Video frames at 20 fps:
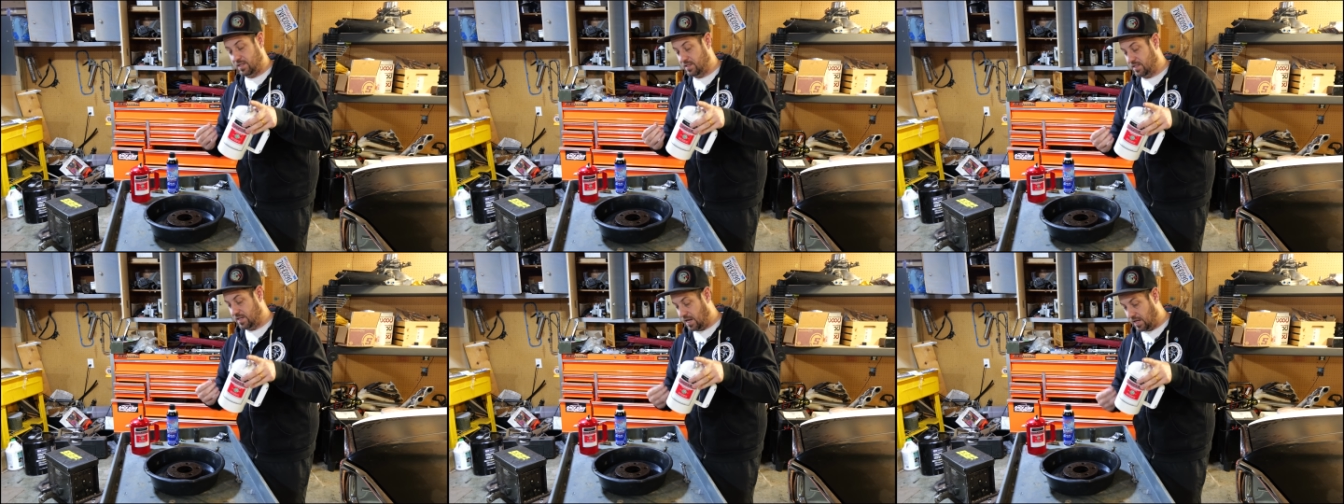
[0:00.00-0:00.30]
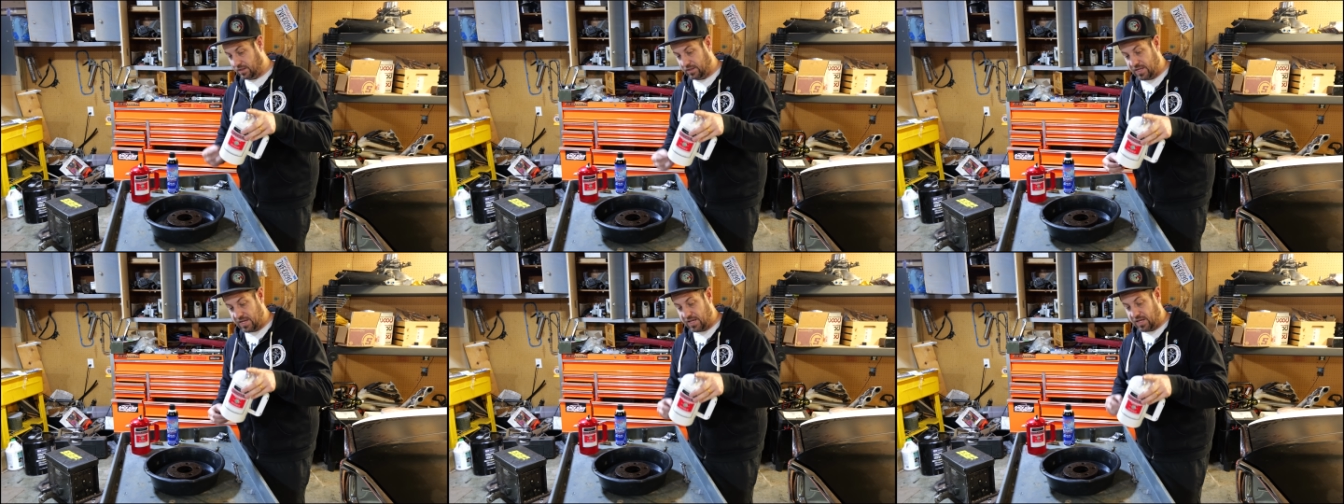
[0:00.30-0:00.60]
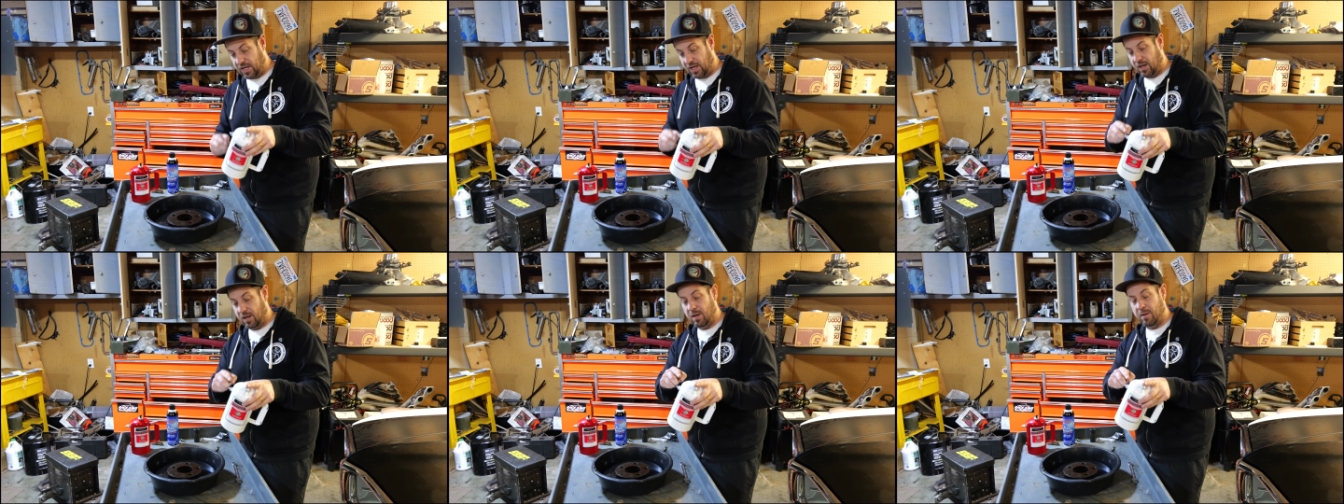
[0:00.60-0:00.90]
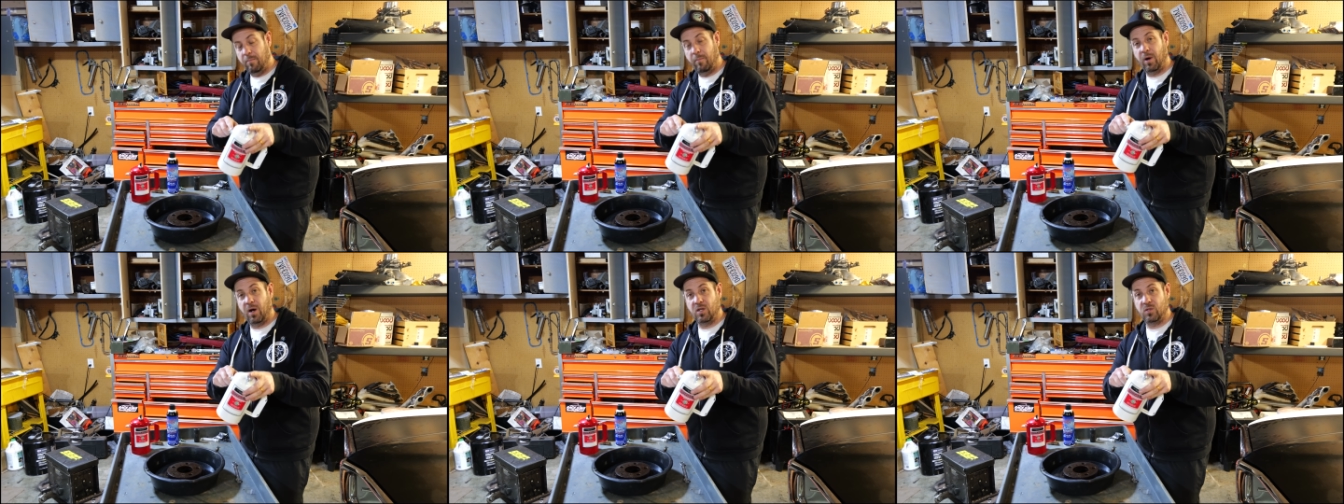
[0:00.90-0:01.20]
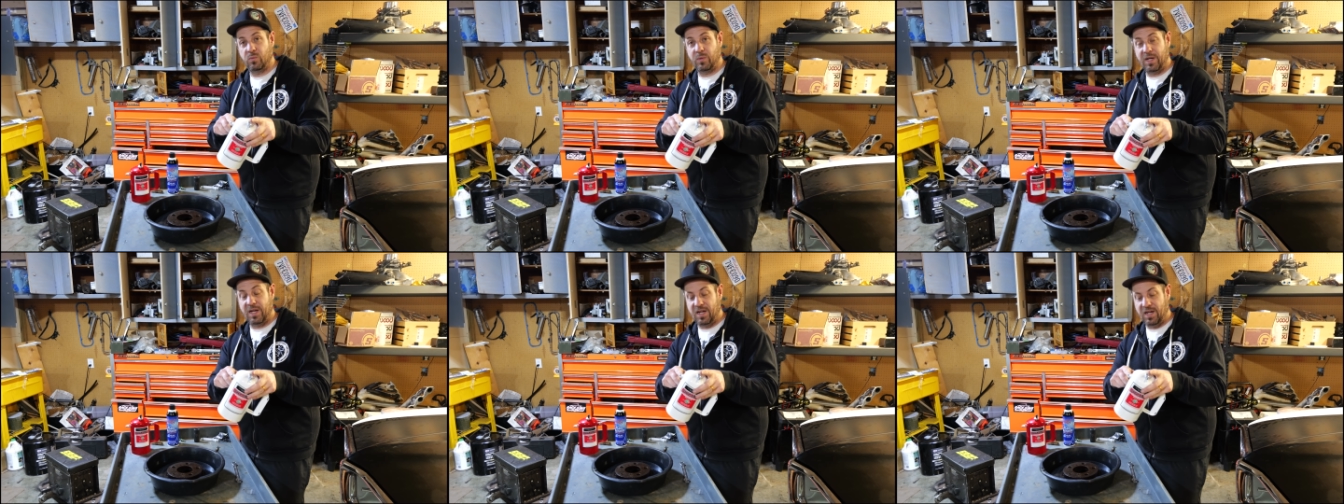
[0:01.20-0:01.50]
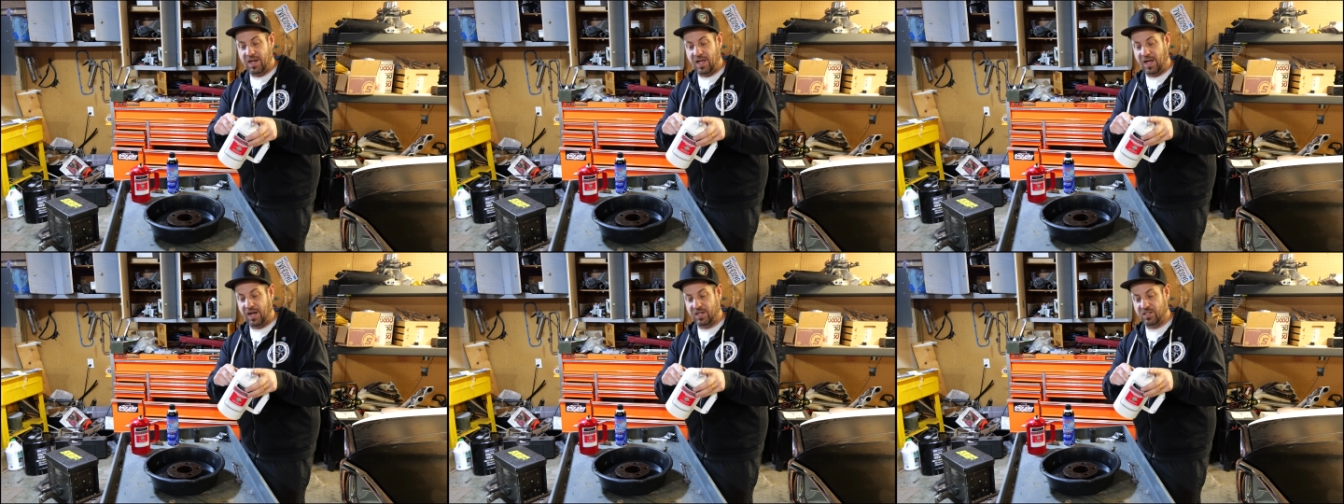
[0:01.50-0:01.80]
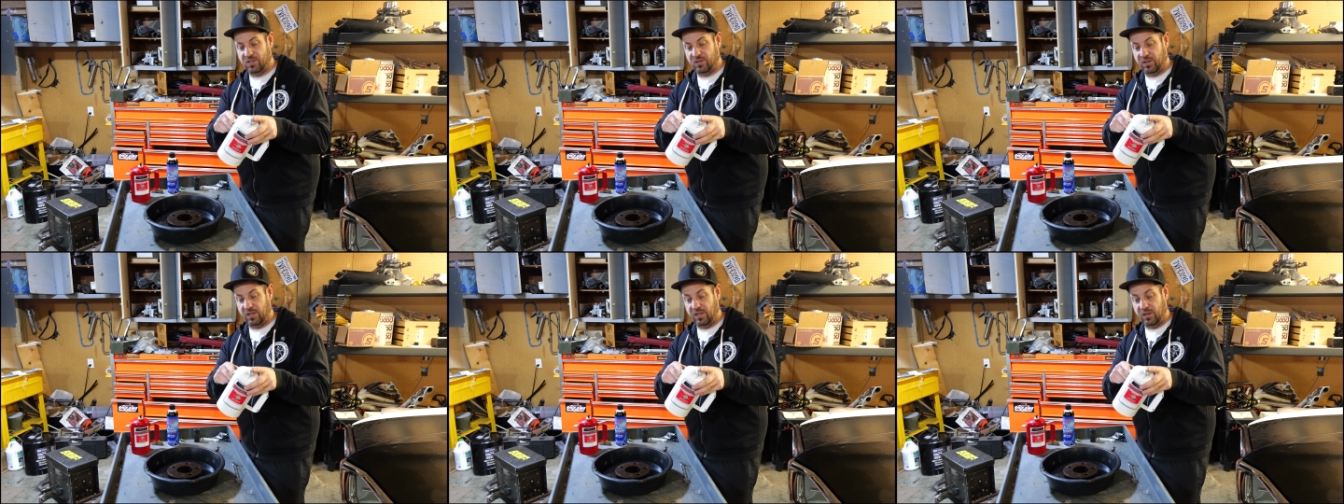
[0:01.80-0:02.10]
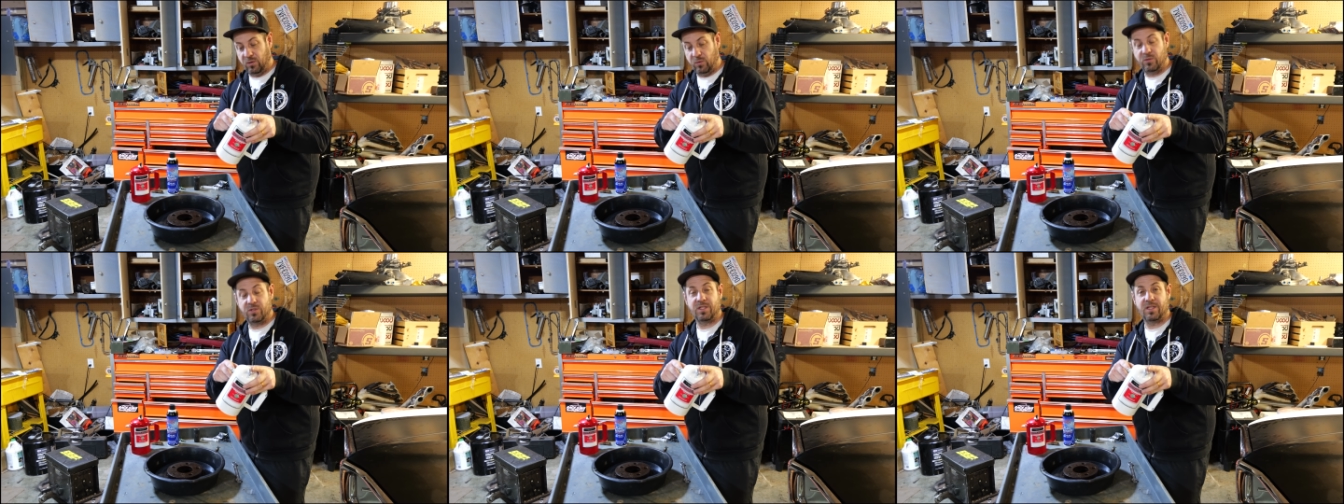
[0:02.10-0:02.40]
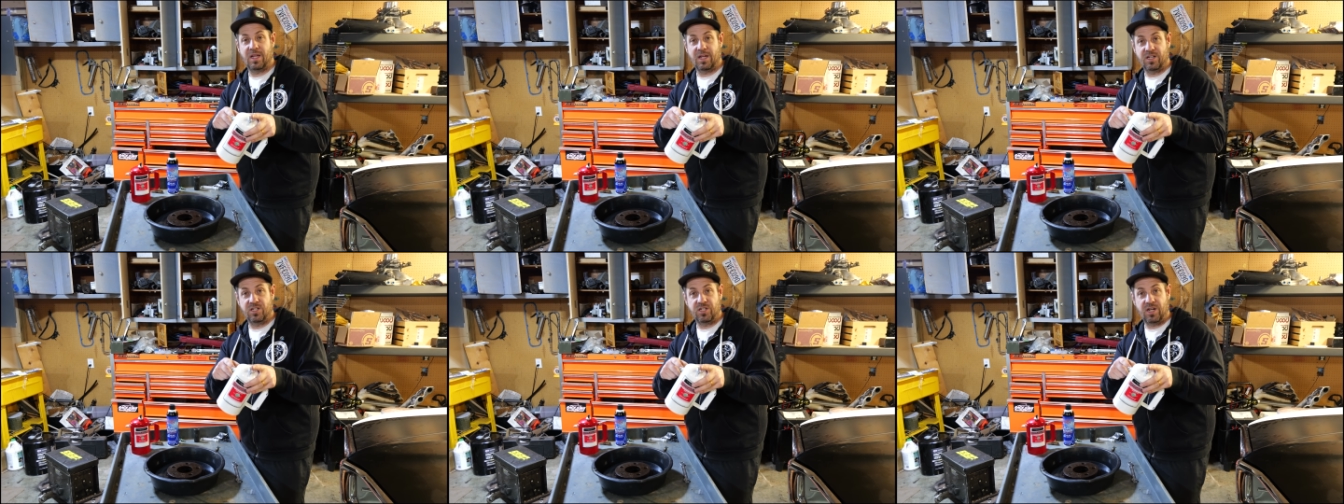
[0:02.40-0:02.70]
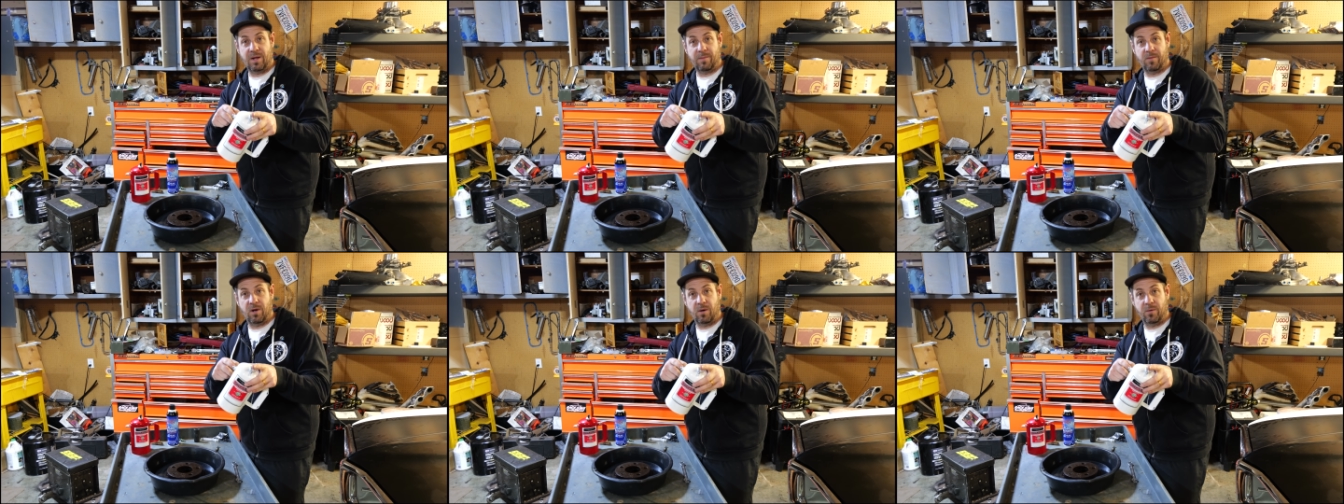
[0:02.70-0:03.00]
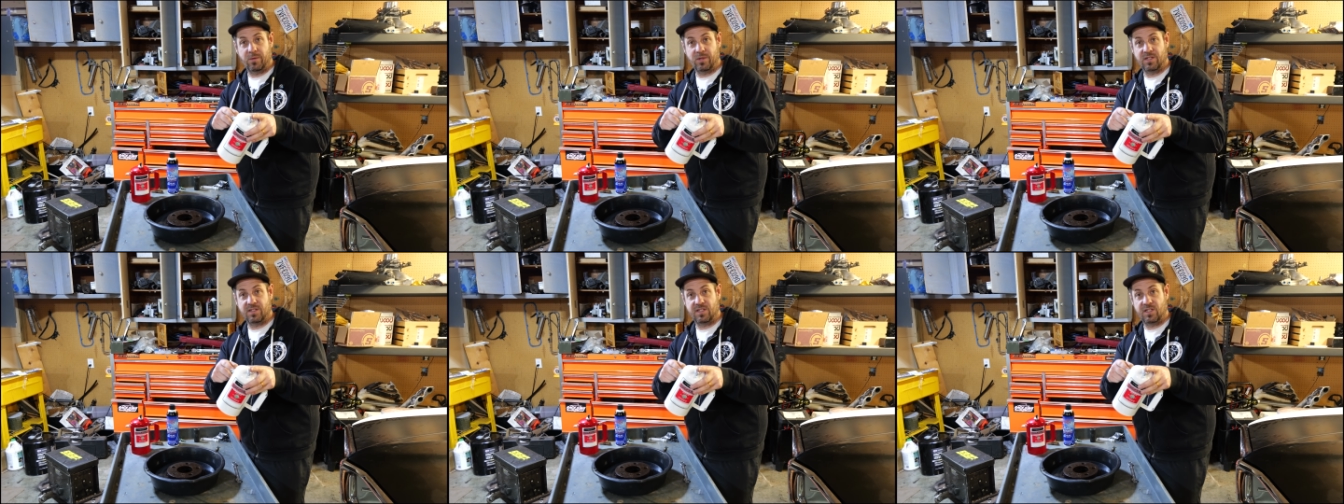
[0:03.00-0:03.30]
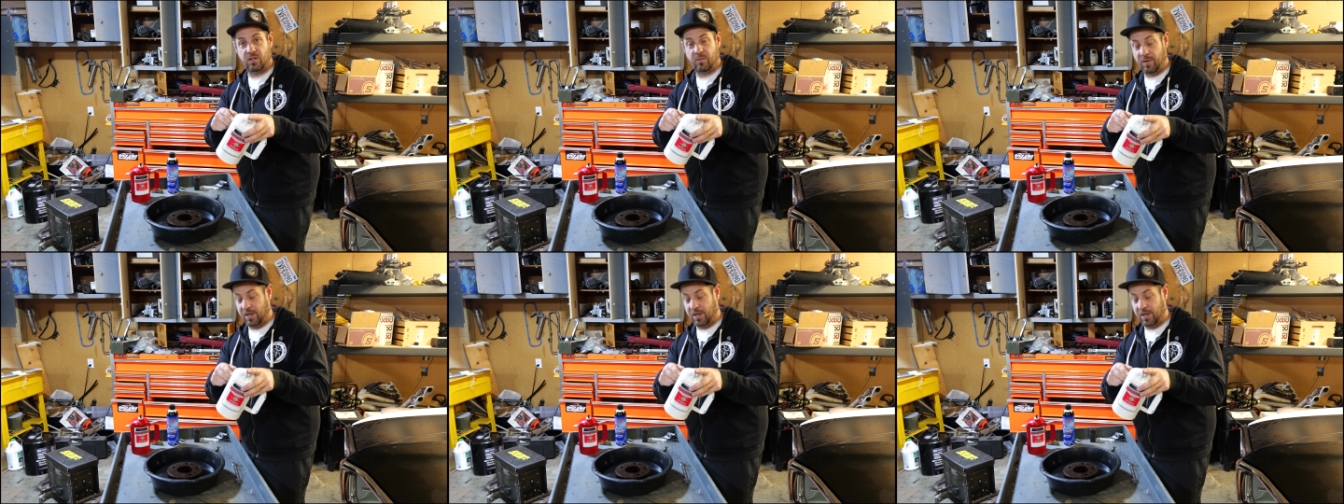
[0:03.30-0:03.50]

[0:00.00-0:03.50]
it's not leaking because we didn't actually loosen that jam nut with the seal